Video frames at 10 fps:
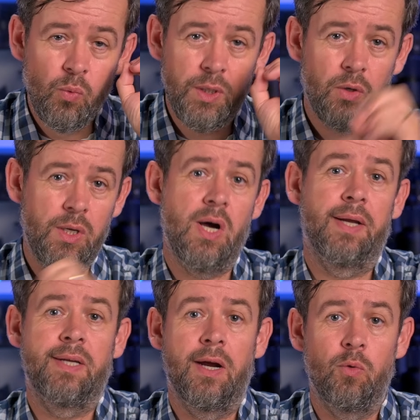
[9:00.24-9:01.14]
without
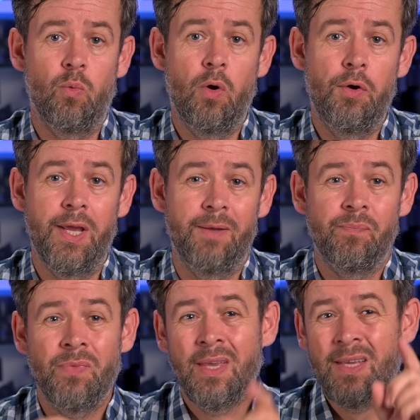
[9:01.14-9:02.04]
hot card warning.
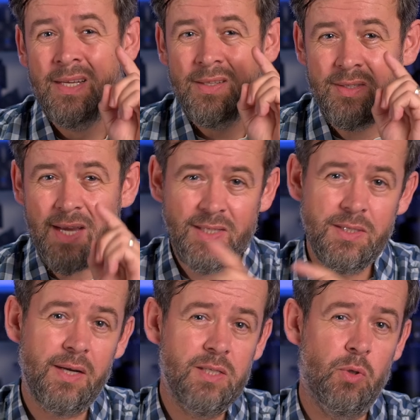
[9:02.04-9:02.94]
That's
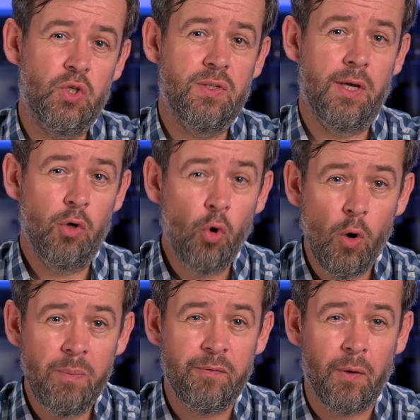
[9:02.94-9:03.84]
not as much as I'd
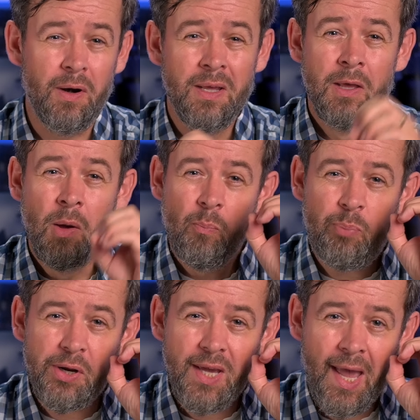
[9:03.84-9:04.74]
hoped for,
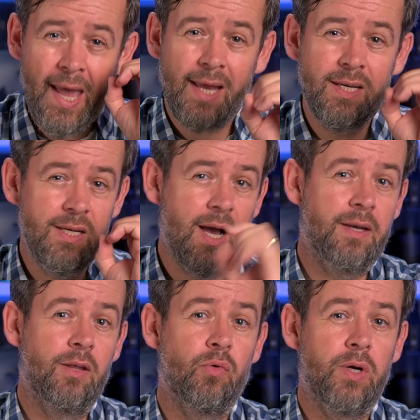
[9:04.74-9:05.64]
but I hadn't
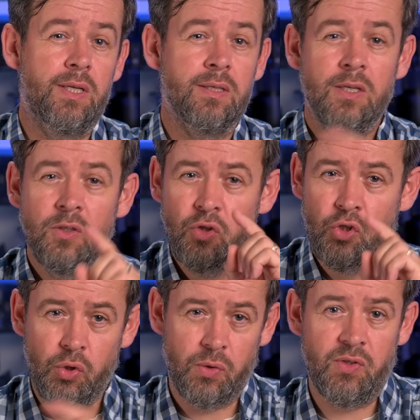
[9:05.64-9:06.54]
gotten it right
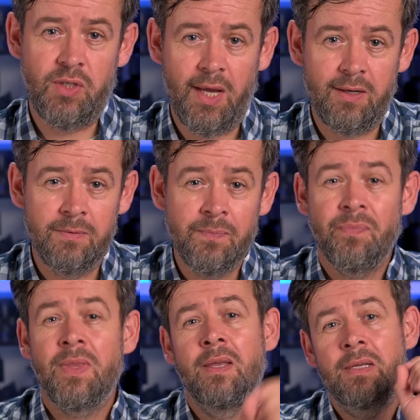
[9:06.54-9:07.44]
just yet.
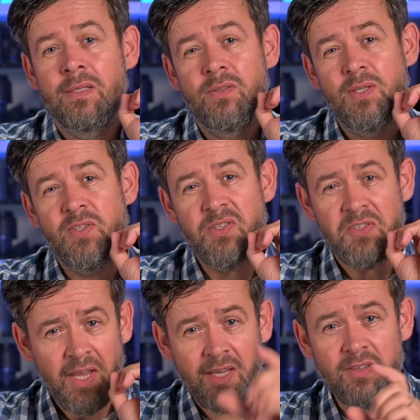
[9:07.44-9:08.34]
The
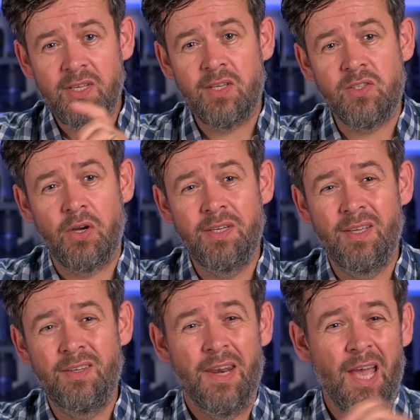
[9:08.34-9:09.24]
second test I
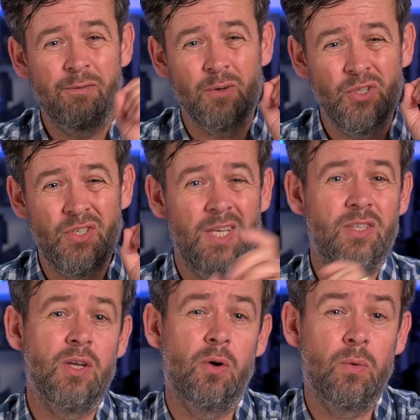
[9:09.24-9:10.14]
did then after
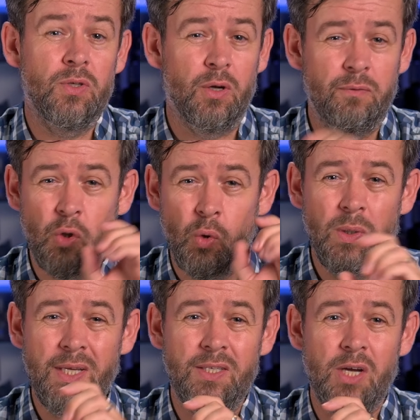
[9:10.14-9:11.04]
six hours of
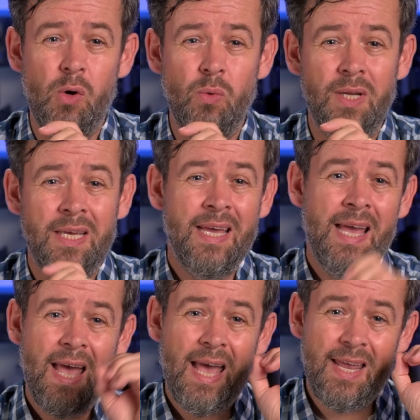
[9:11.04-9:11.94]
cooling down
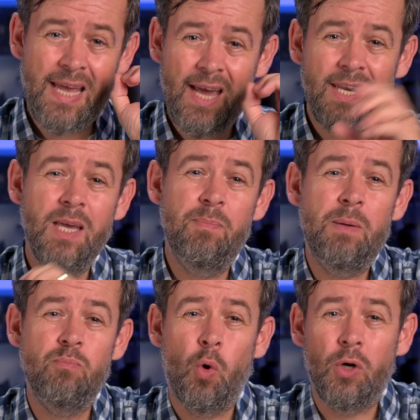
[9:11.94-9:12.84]
and adding a
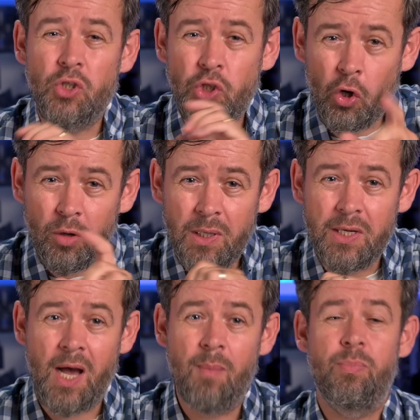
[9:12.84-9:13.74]
bit more thermal
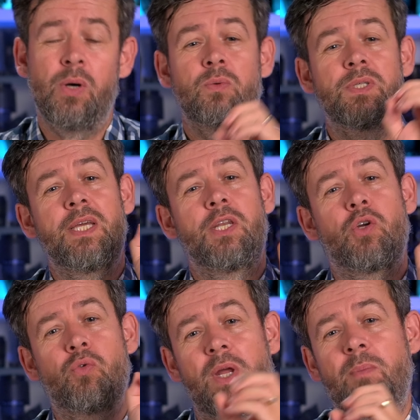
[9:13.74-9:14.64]
compound in the
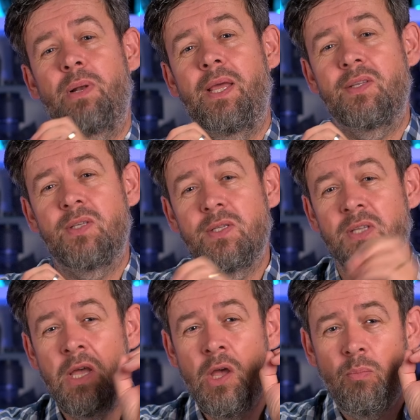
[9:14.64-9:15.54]
correct places
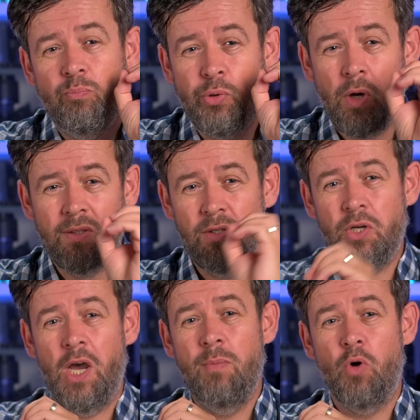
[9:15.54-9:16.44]
brought the
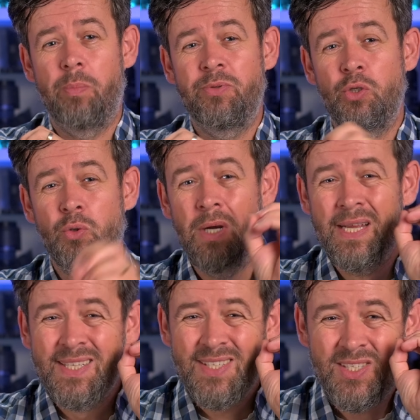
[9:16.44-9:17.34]
time up to
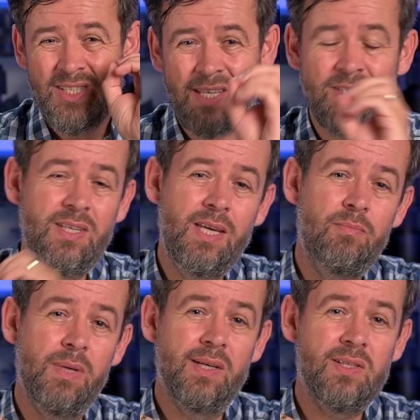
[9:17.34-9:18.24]
16
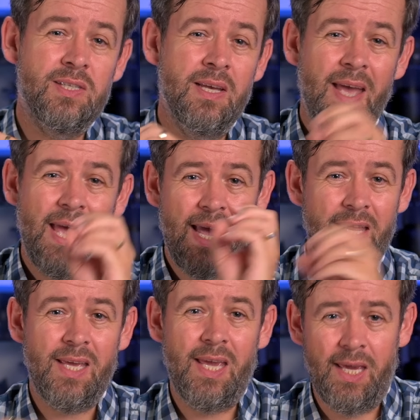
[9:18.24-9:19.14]
minutes
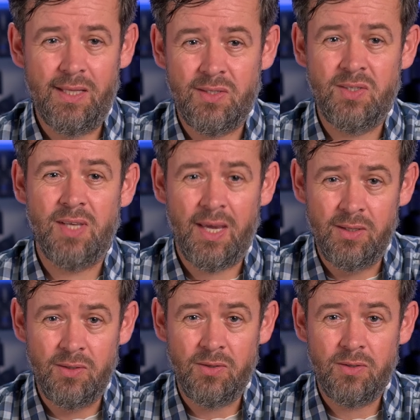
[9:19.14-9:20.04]
and 8
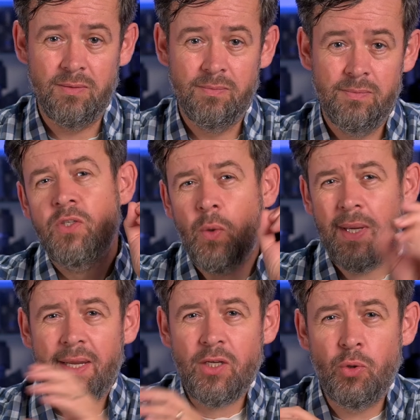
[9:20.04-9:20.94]
seconds. So I
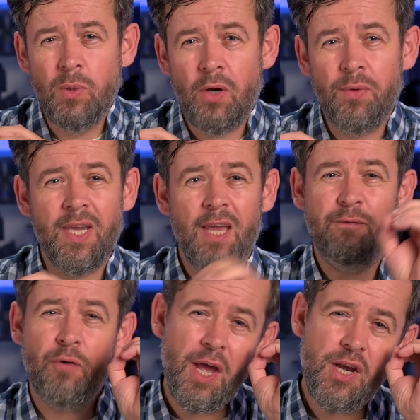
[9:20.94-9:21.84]
let it cool down again
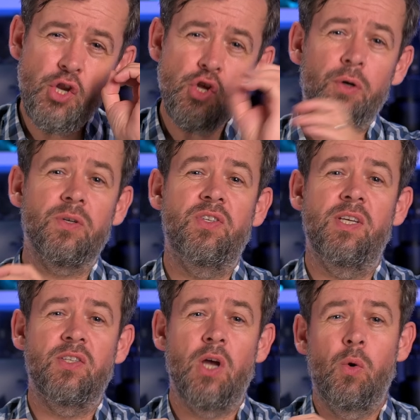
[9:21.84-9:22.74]
for another
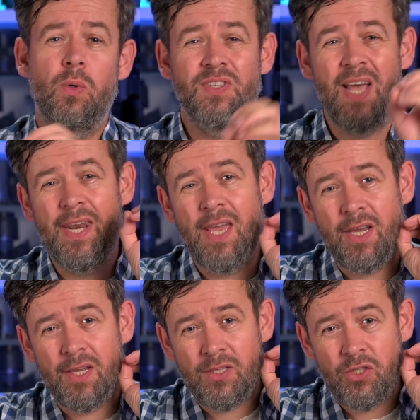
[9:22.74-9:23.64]
6 hours and I
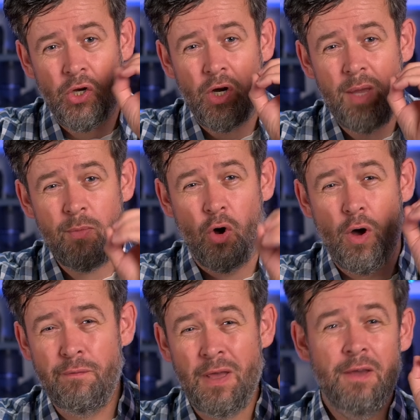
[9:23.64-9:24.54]
got a time
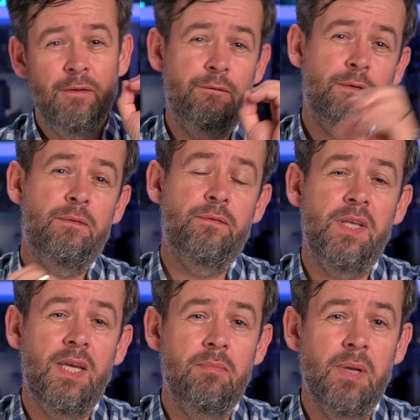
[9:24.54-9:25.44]
of
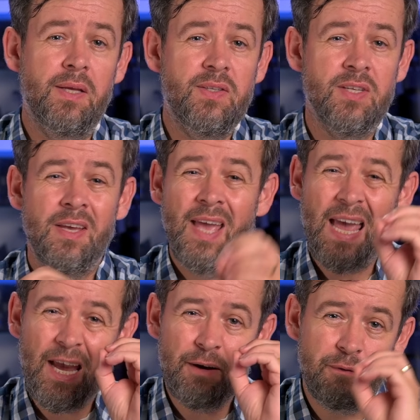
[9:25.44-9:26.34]
15 minutes
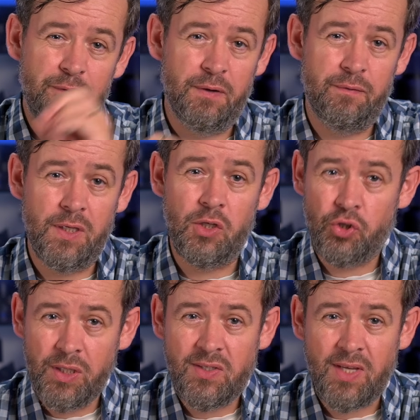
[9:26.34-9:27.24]
and
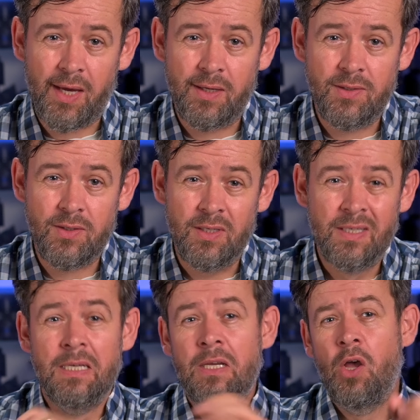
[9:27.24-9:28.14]
53 seconds.
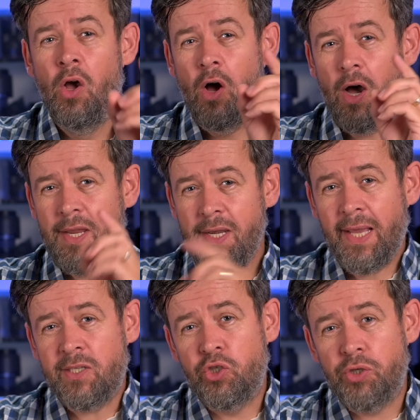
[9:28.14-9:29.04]
I
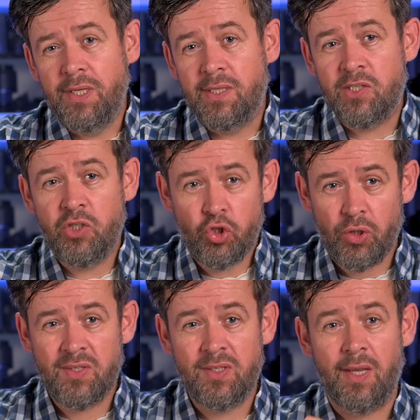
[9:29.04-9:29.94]
next tried a
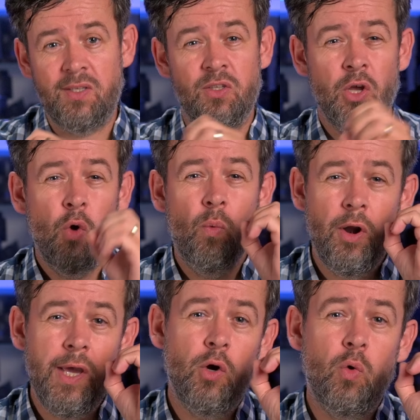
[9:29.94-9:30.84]
stress test where
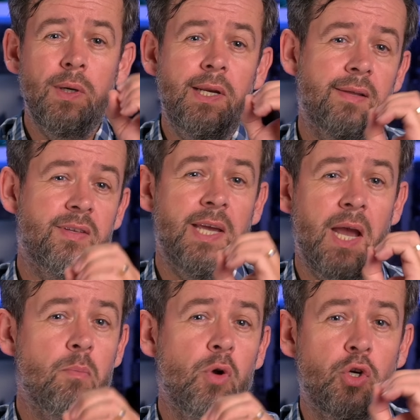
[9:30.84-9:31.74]
I only let the
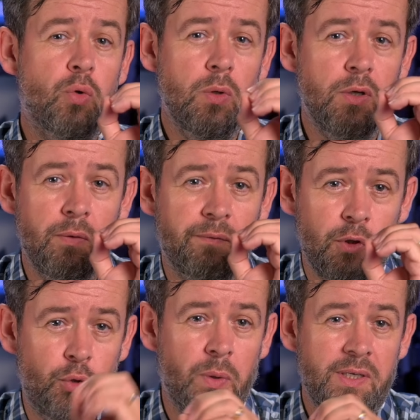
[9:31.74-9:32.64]
camera cool down for
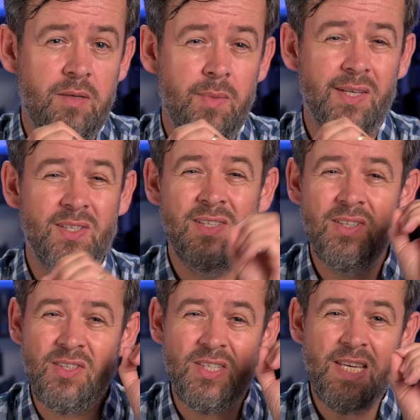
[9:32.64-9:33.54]
20 minutes to
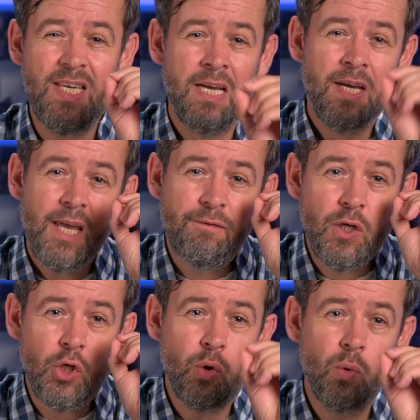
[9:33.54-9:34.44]
see if
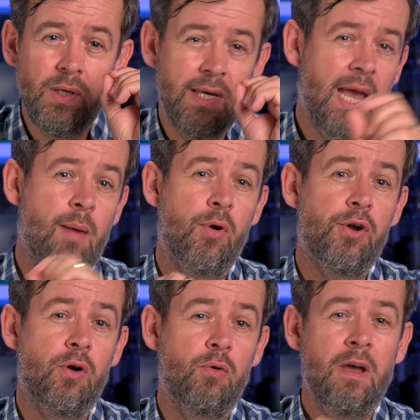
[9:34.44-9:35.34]
it cooled the camera
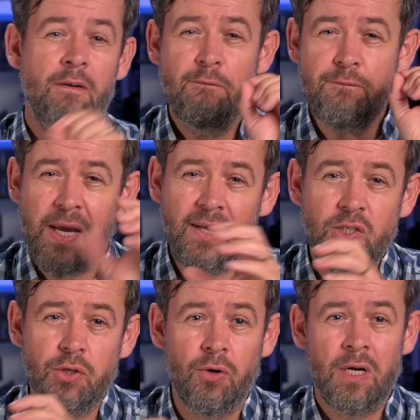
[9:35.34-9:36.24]
down
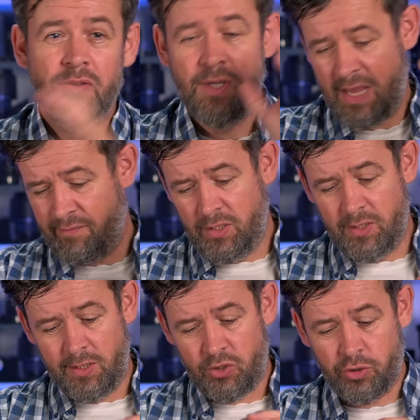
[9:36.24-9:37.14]
faster than having
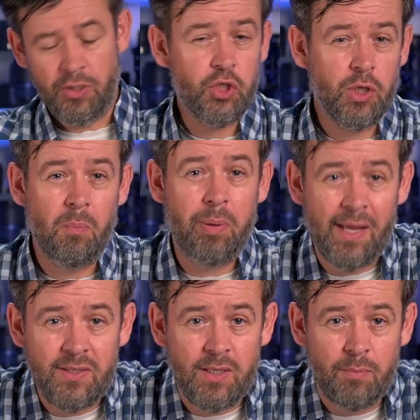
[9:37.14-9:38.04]
the traditional
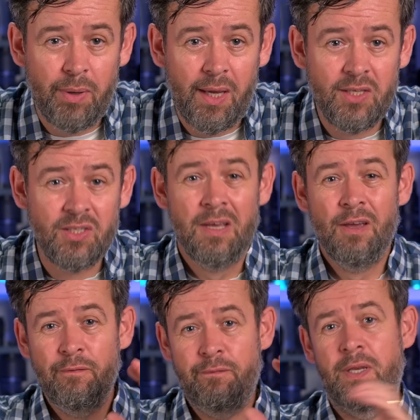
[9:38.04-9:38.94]
plastic base
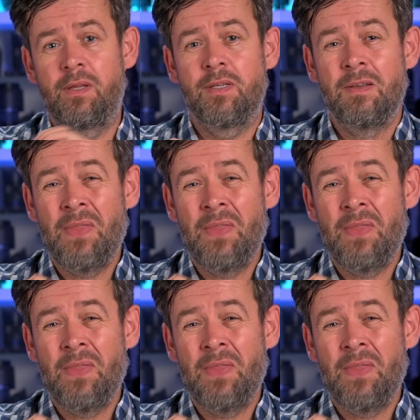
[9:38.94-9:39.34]
fitted.